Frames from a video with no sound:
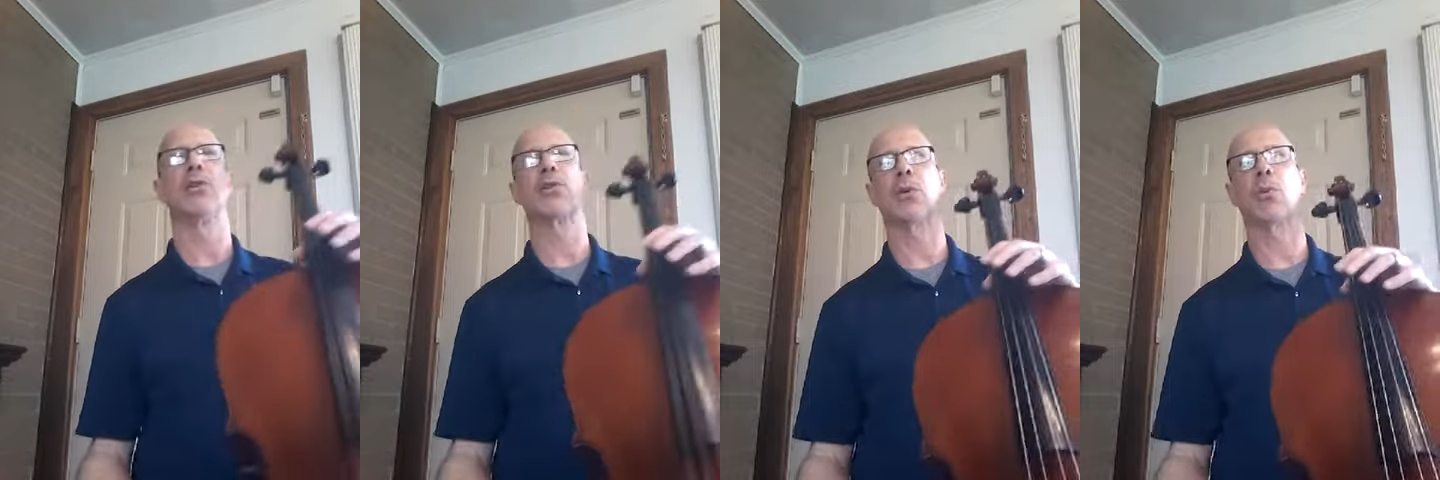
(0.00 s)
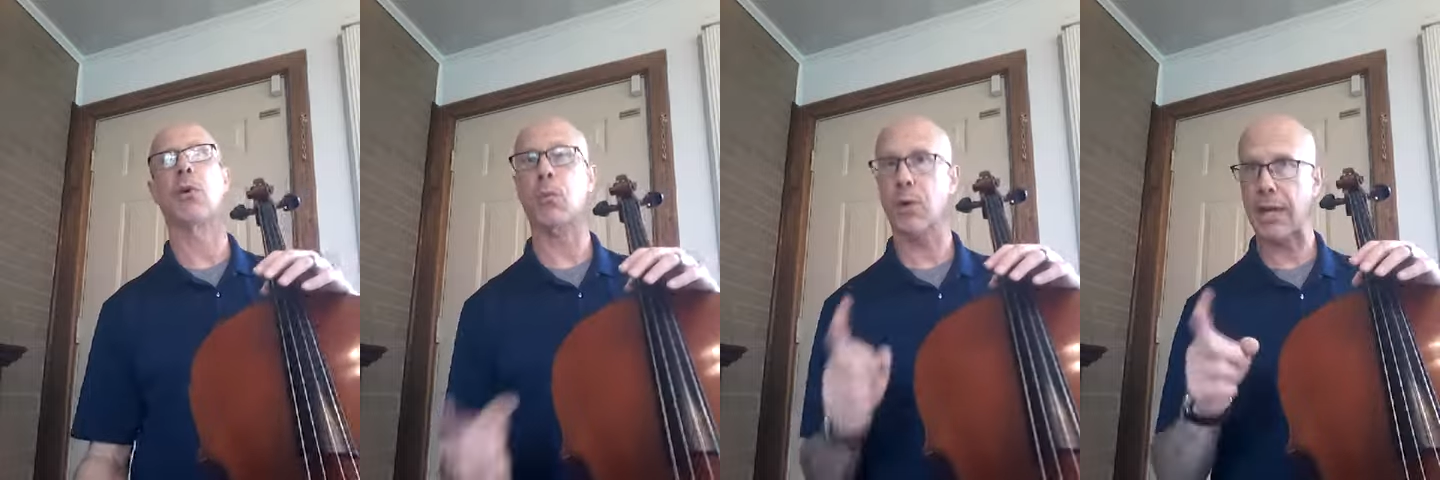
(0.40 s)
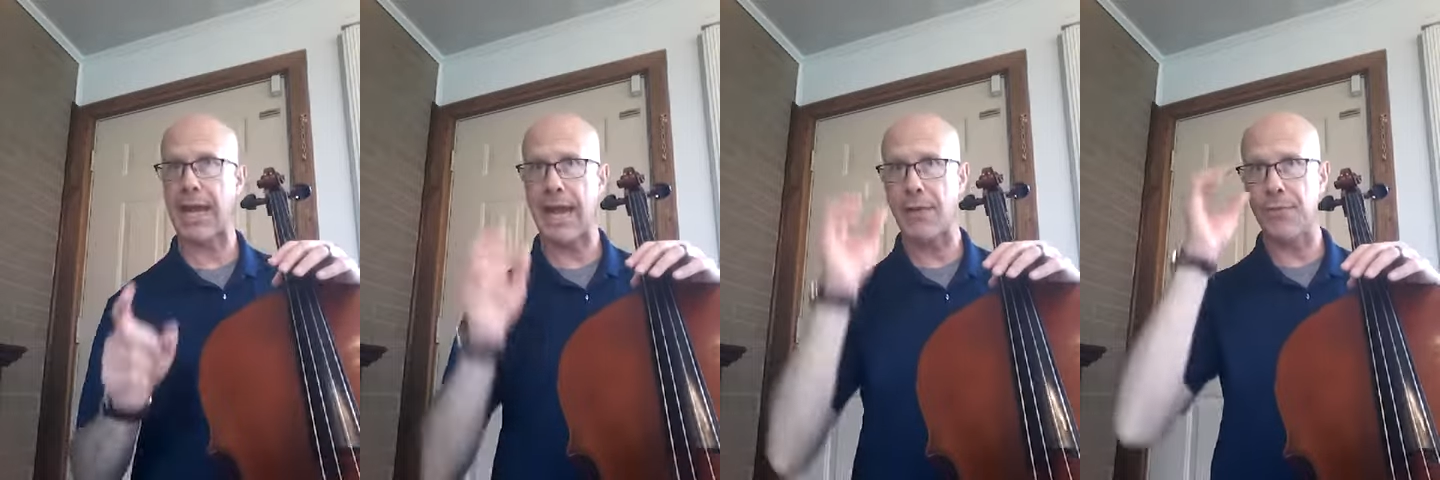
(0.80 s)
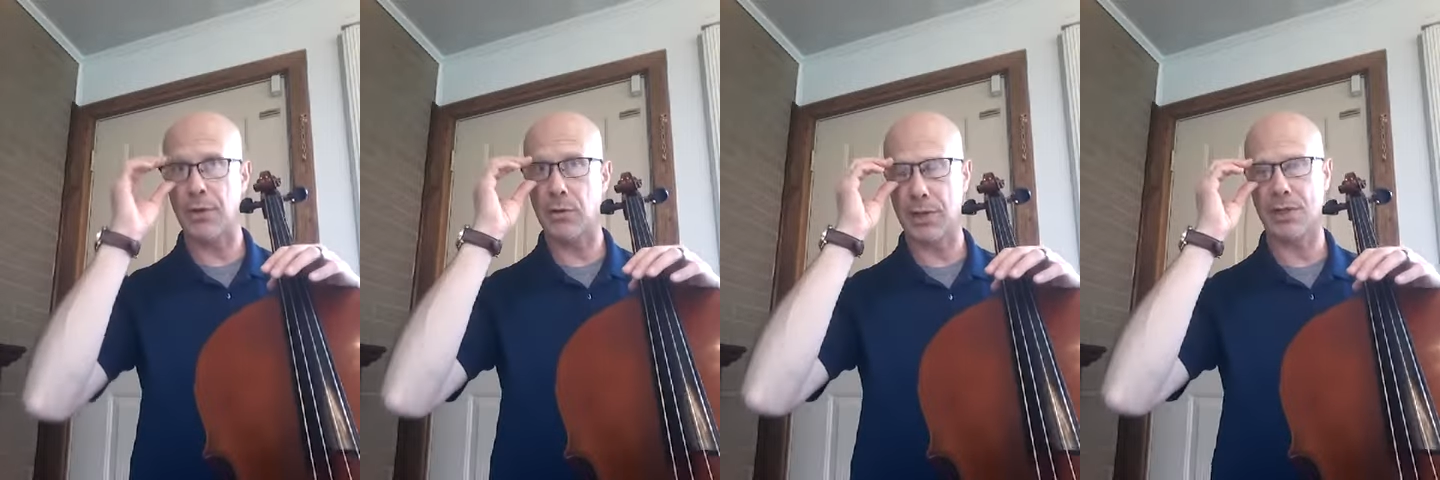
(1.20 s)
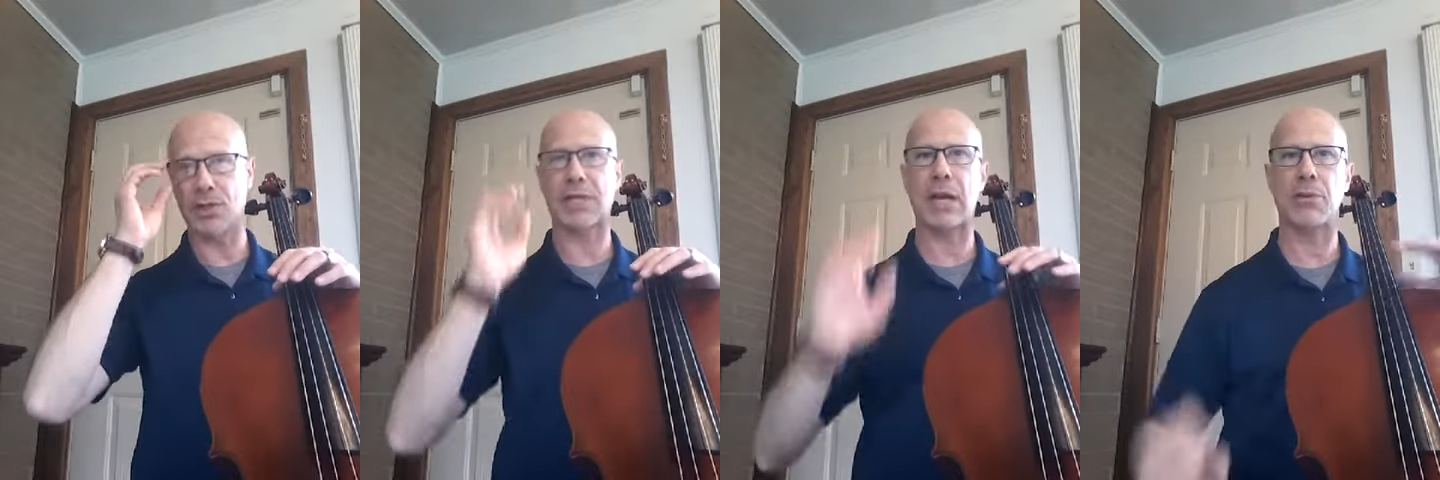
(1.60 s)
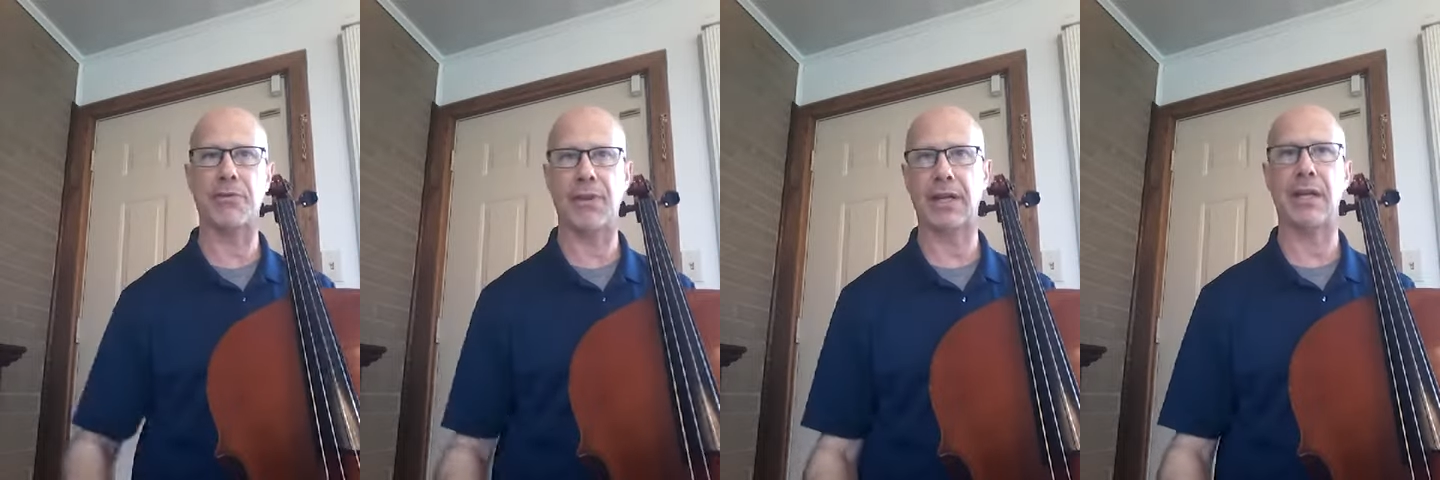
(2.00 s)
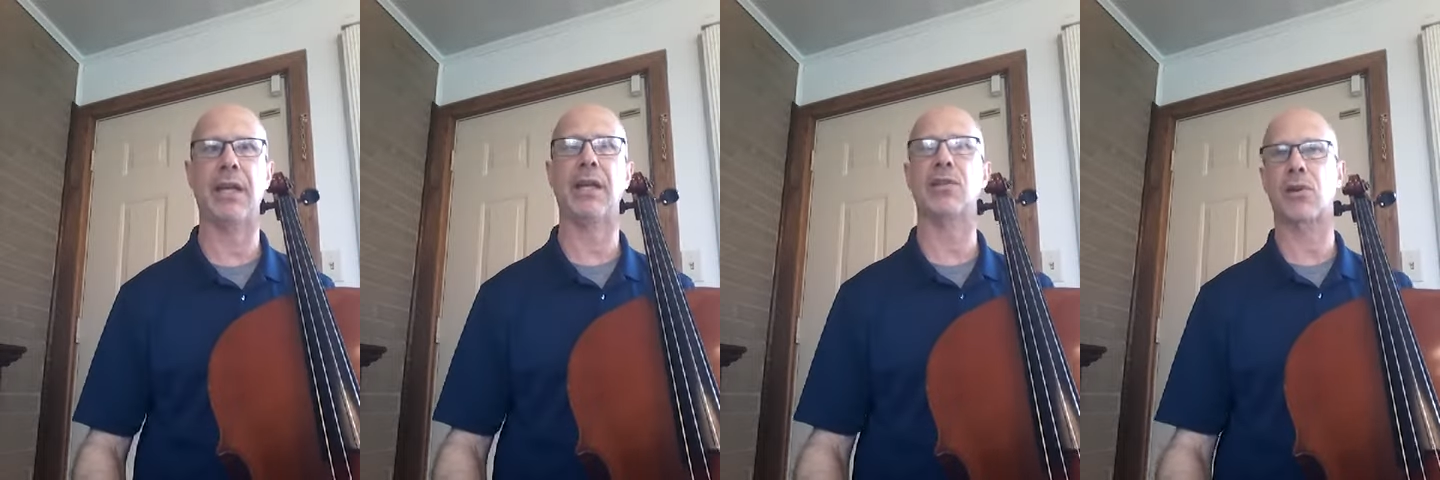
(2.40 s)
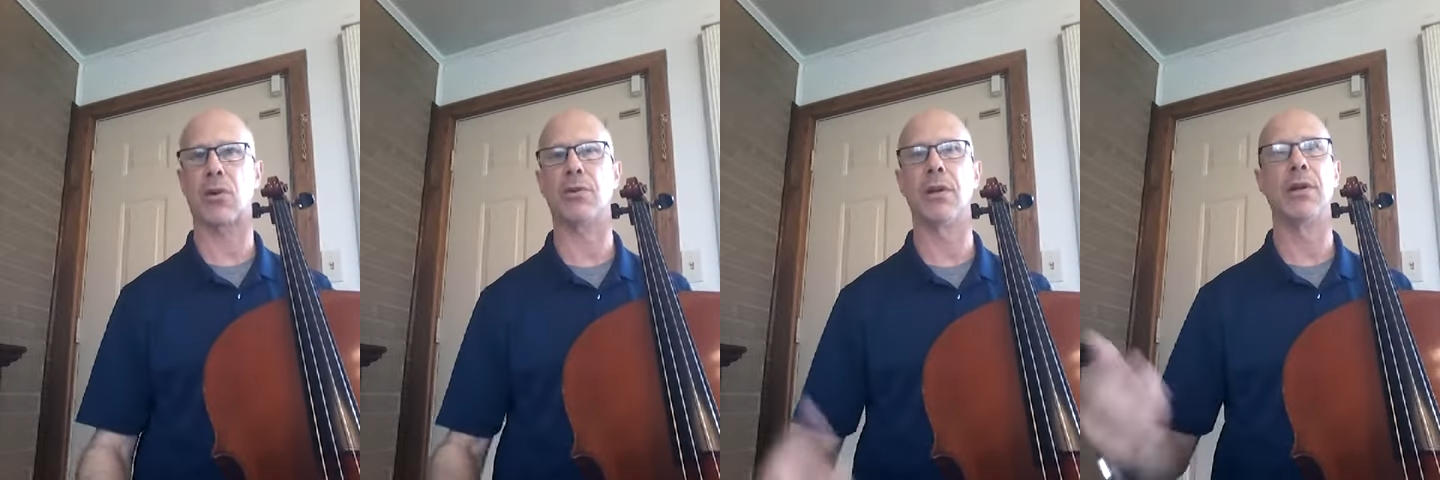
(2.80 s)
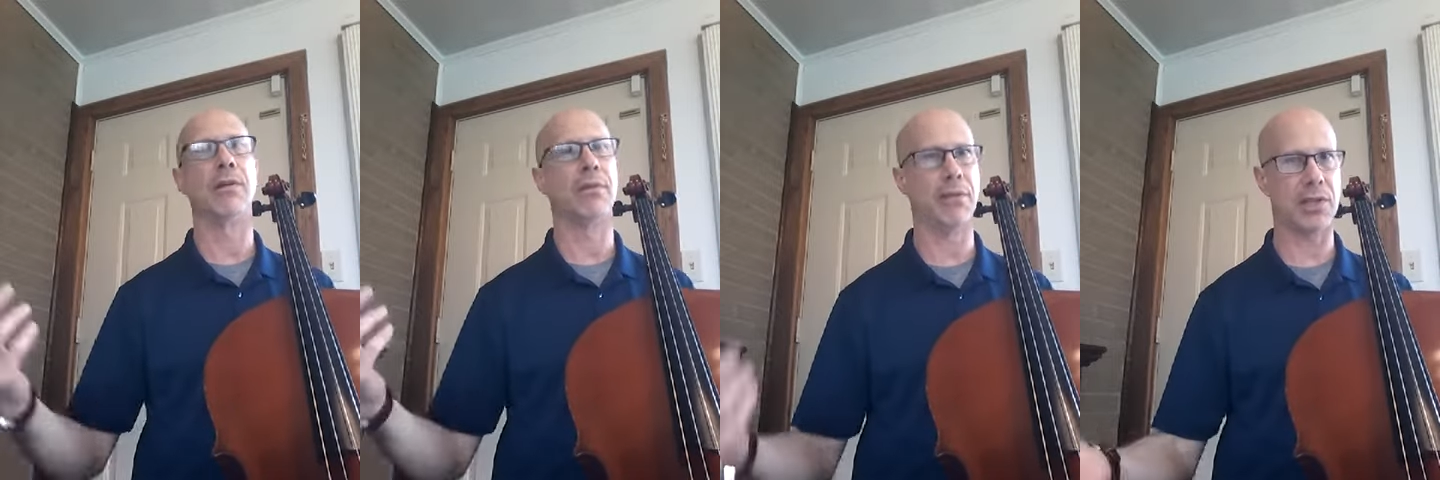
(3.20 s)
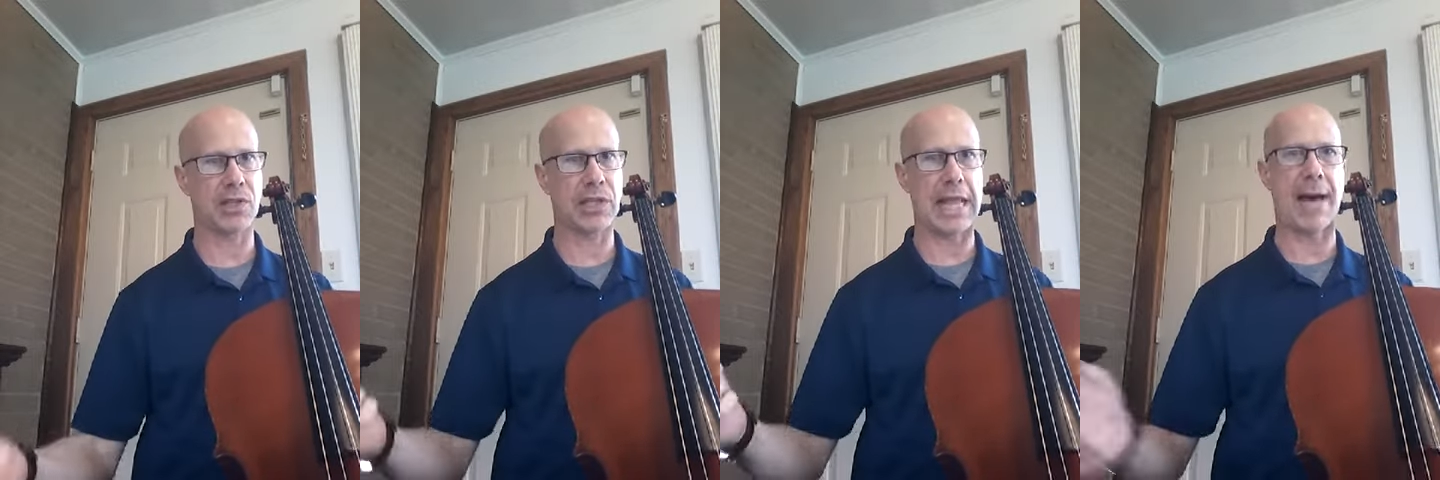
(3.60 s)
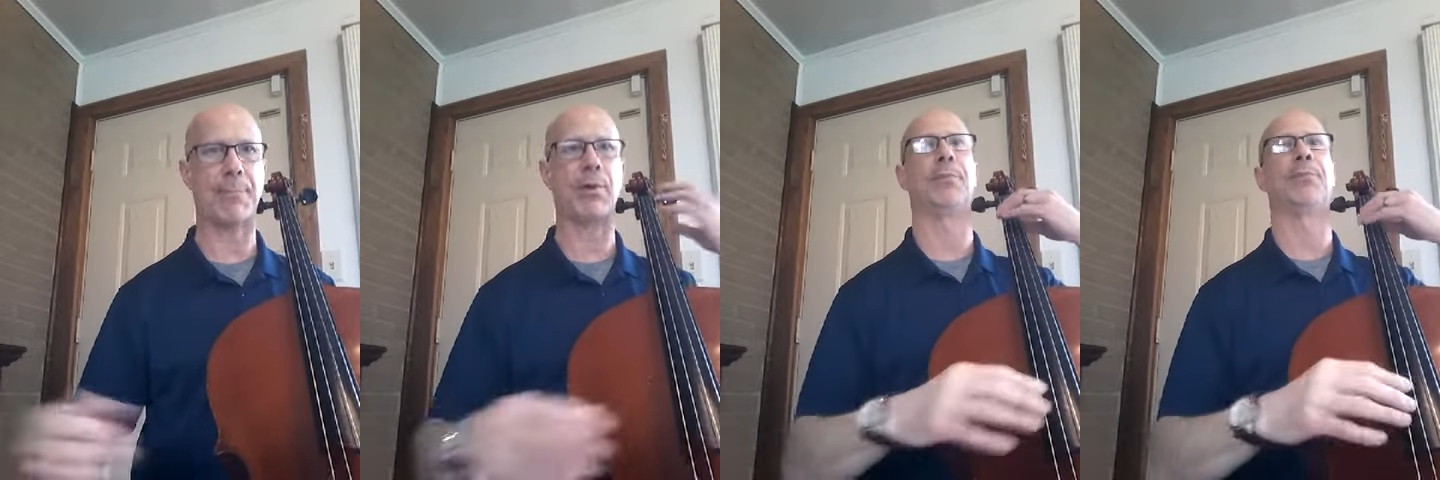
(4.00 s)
So what we're going to add though is a sound effect, and it's called the slap.